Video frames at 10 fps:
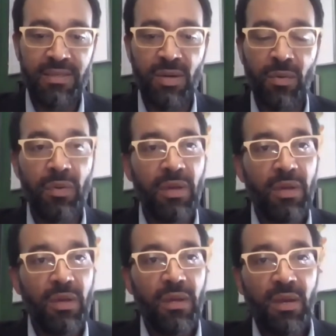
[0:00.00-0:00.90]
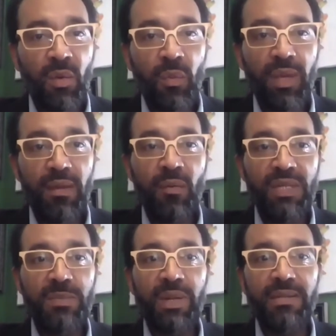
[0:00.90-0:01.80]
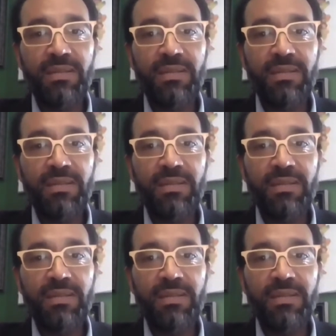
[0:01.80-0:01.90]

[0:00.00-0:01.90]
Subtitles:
So, we spent a